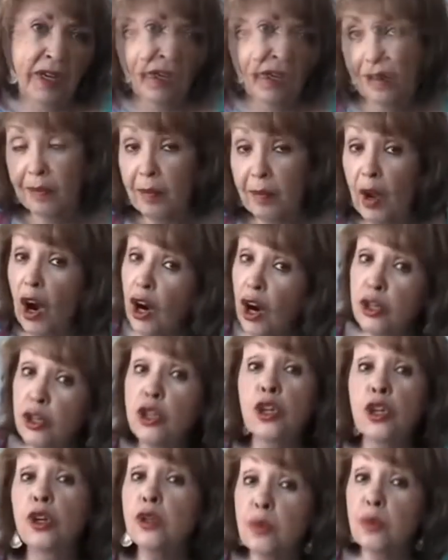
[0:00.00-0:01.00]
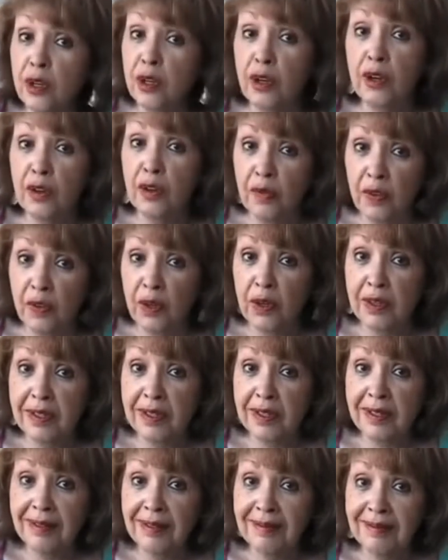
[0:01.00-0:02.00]
Our children are
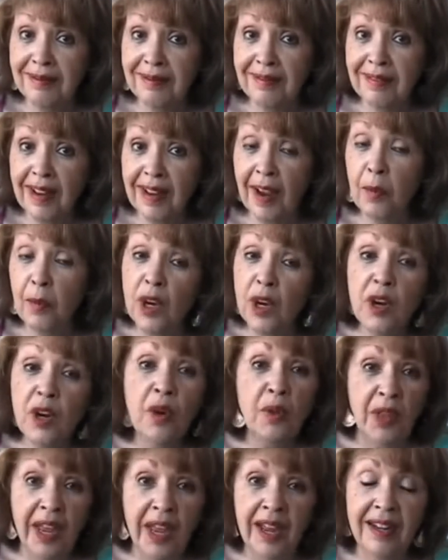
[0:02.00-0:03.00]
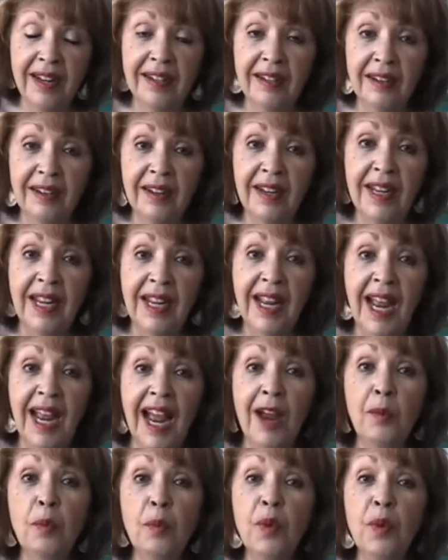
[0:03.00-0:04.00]
diverse, and we know that.
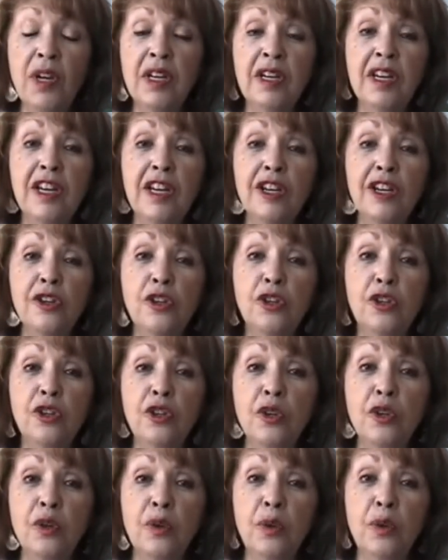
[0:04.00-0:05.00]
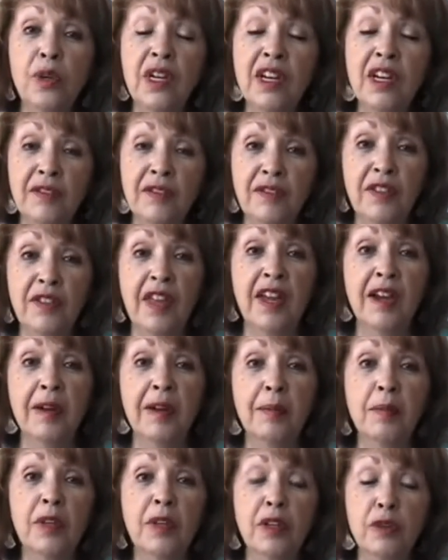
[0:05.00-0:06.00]
And we need to give
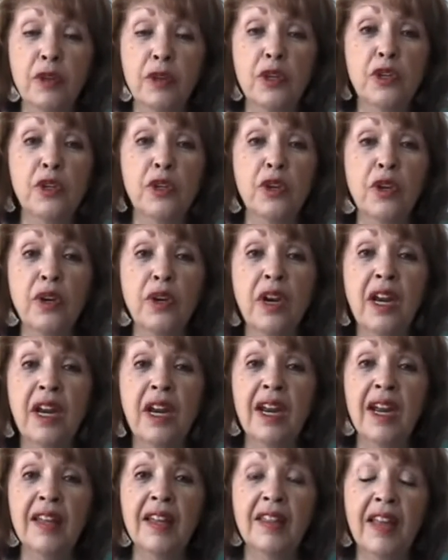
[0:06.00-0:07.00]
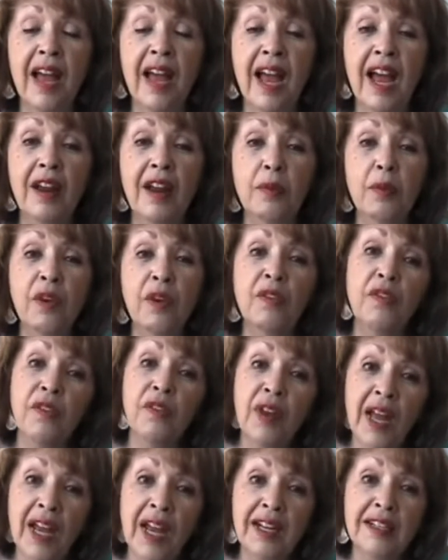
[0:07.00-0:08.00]
them literature that
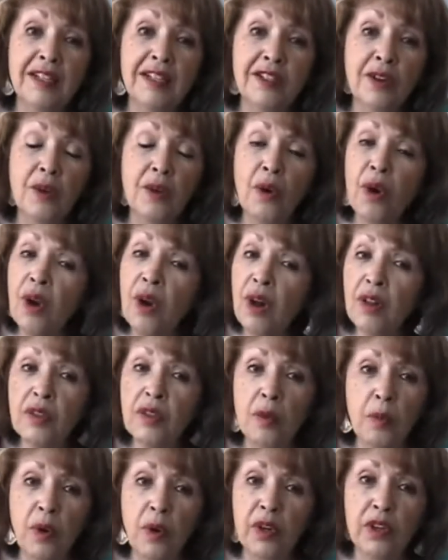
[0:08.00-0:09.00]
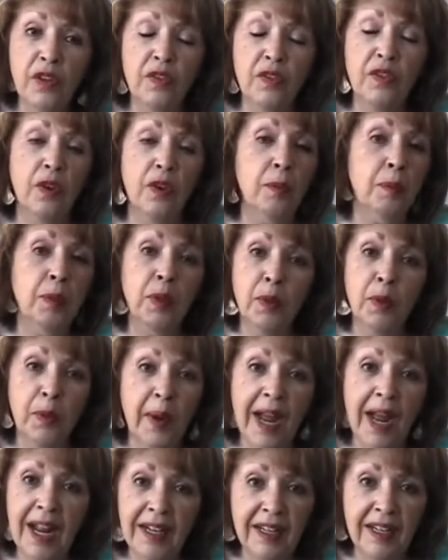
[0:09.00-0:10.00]
reflects all the wonderful
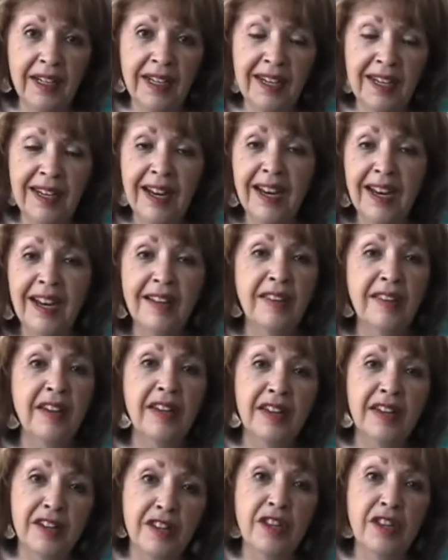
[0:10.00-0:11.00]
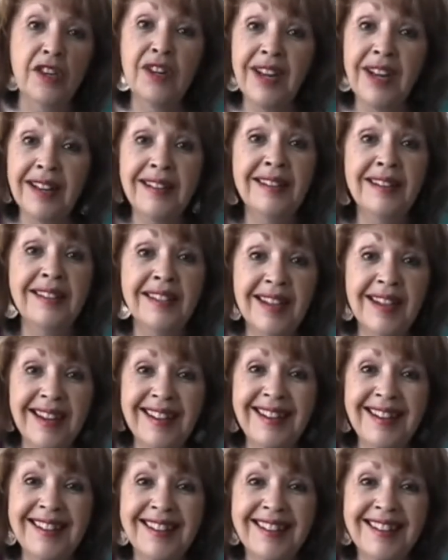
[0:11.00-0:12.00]
plurality that is the United
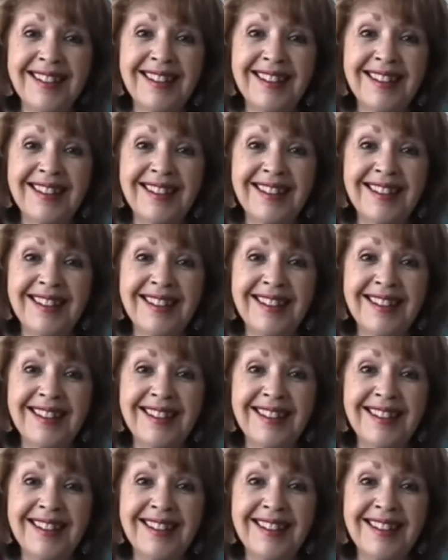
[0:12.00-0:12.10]
States.